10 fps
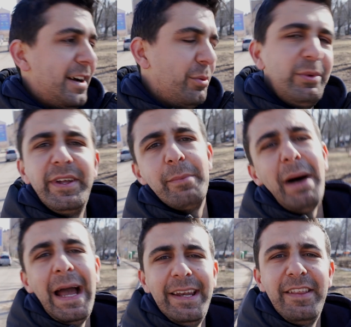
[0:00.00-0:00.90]
We didn't
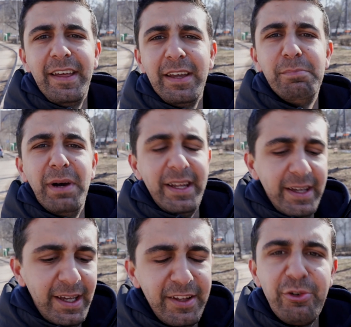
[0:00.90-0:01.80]
buy anything, but
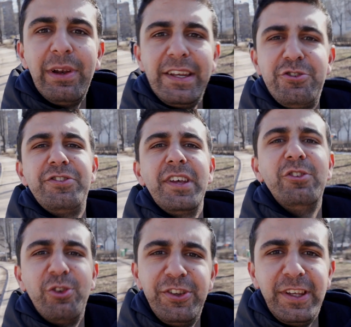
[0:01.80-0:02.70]
it's really interesting
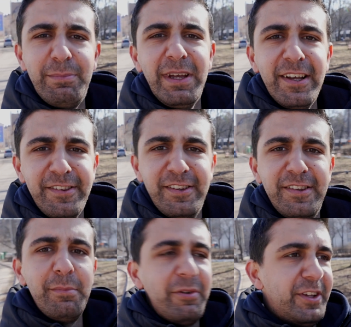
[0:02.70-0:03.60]
to see because
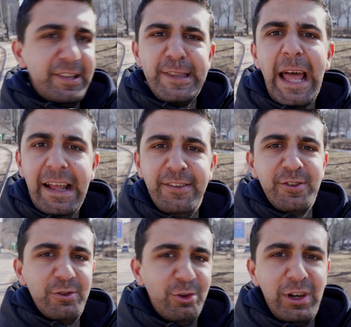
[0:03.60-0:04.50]
some of the stands
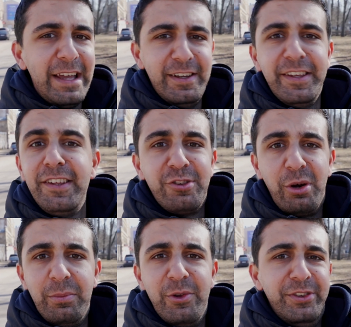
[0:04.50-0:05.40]
look like a history
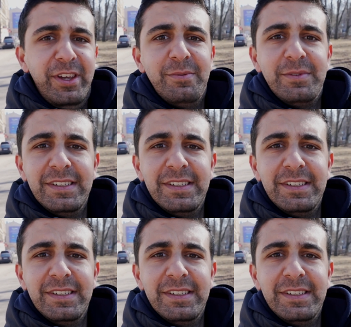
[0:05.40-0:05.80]
museum.